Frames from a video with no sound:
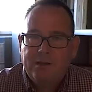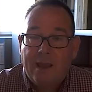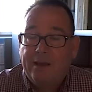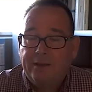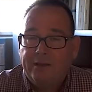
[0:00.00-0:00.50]

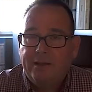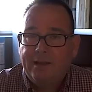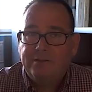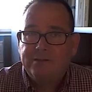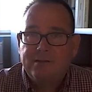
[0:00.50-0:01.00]
Yeah, Haley,
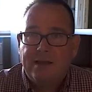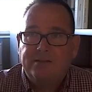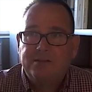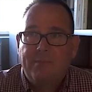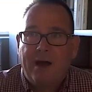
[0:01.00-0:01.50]
that's
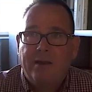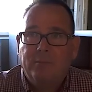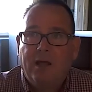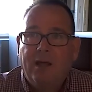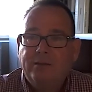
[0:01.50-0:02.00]
the
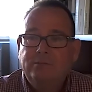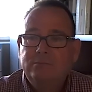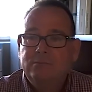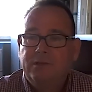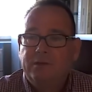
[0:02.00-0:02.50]
bottom line.
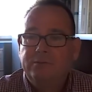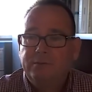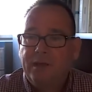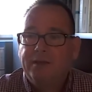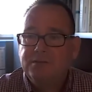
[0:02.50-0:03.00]

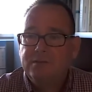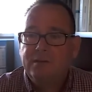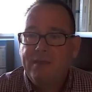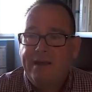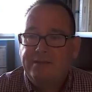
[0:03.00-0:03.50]
Yes,
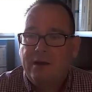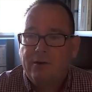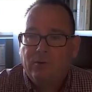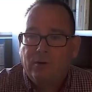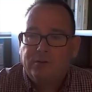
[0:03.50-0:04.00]
that's
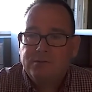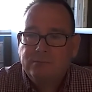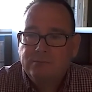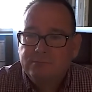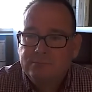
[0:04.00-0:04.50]
how it works.